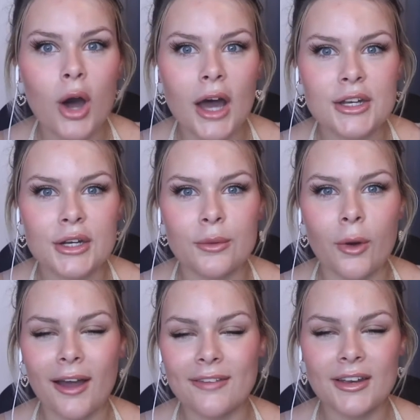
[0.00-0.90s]
I don't know
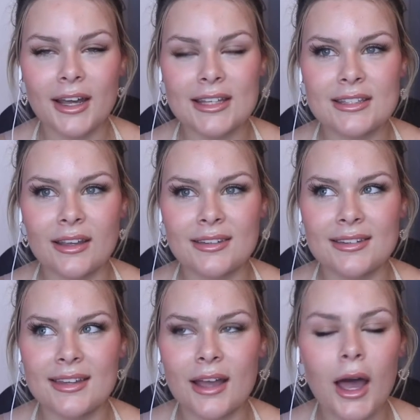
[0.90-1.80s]
why, I feel like it's nice to
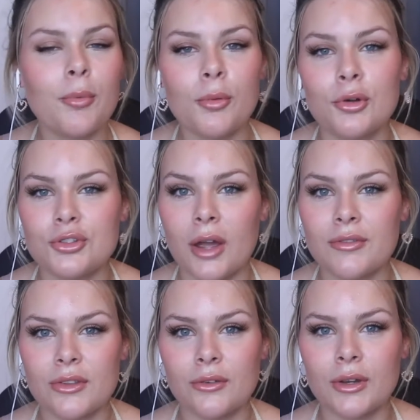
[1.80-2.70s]
see a couple more drivers
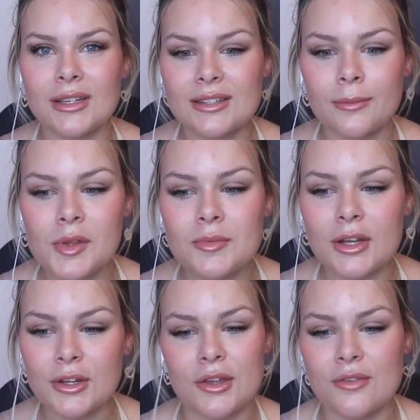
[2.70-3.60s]
on the grid, and sometimes I
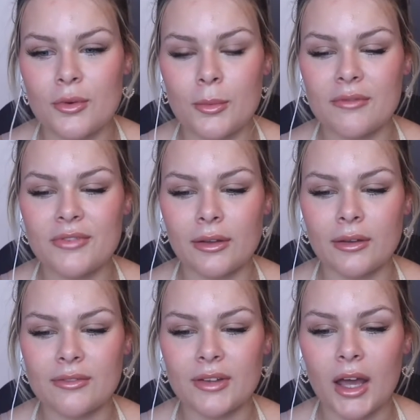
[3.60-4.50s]
look at the Formula 1 field and
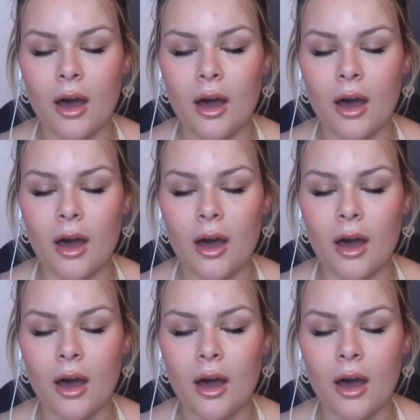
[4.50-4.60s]
I feel like,